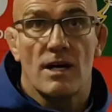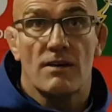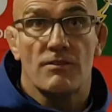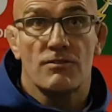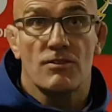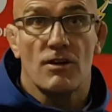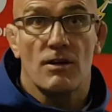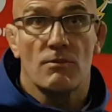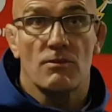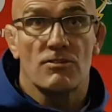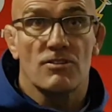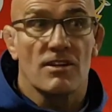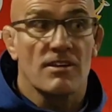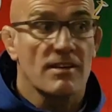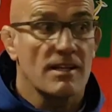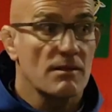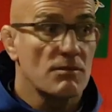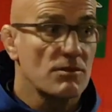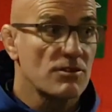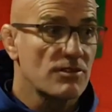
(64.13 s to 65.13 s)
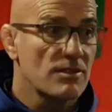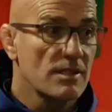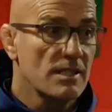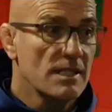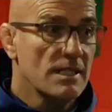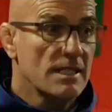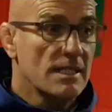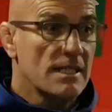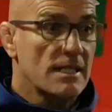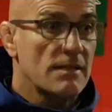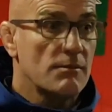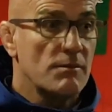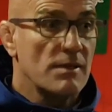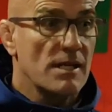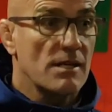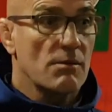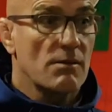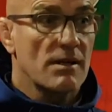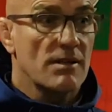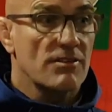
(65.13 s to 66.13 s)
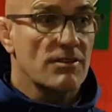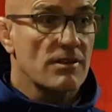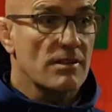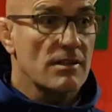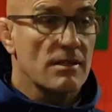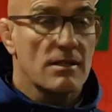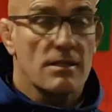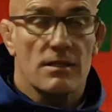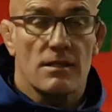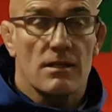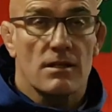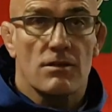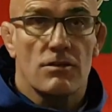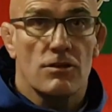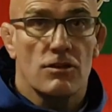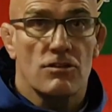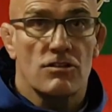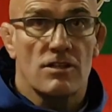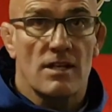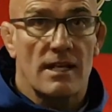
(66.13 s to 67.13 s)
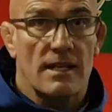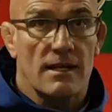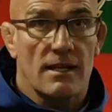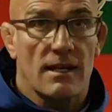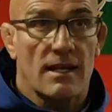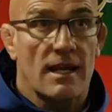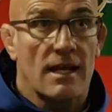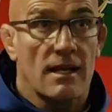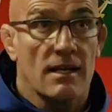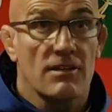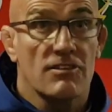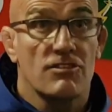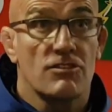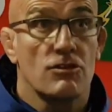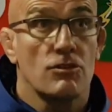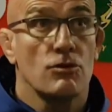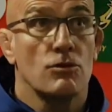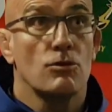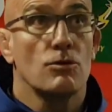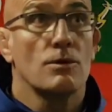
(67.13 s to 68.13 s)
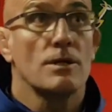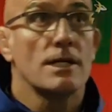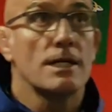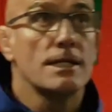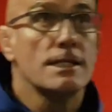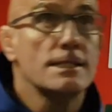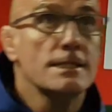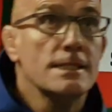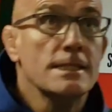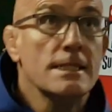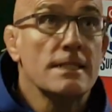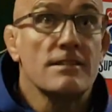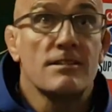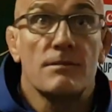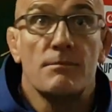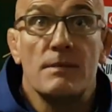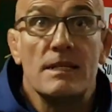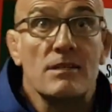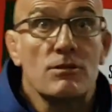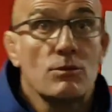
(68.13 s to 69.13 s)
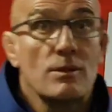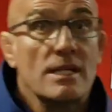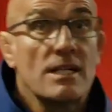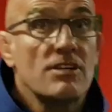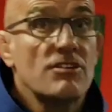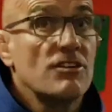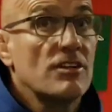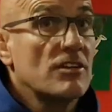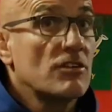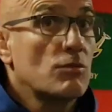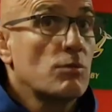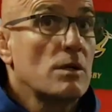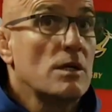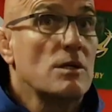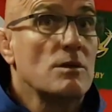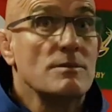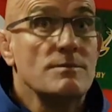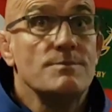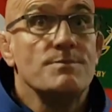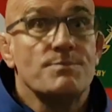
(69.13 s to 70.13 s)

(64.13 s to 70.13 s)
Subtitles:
half time, which I think was, in many ways, a huge catalyst to mental energy as well.